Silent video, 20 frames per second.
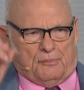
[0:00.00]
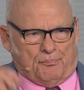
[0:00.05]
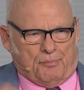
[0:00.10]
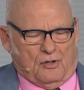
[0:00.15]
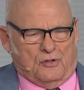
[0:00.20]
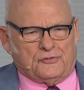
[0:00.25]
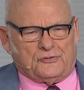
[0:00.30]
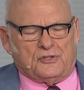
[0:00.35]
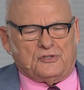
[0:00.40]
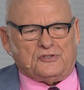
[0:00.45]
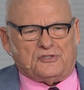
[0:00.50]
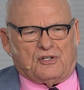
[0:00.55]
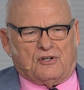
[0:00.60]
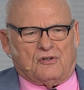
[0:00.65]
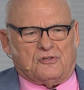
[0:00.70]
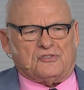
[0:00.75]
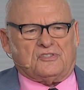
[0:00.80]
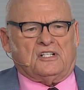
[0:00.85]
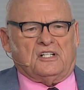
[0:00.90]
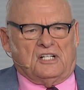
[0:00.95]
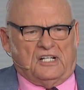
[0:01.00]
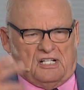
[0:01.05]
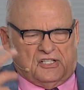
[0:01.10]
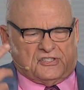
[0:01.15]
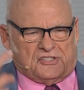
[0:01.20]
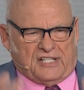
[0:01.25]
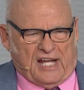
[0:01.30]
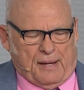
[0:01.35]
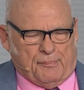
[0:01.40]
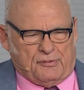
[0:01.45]
birth the church,
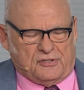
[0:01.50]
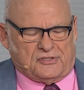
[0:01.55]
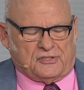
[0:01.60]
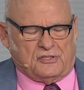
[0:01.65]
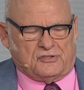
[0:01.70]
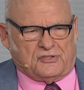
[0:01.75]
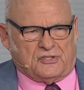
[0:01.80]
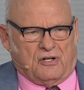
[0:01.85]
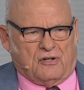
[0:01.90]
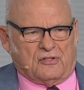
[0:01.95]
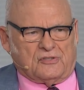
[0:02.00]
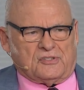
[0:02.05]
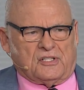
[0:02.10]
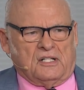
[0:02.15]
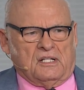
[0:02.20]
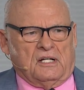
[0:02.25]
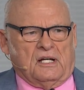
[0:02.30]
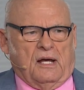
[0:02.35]
establish the church,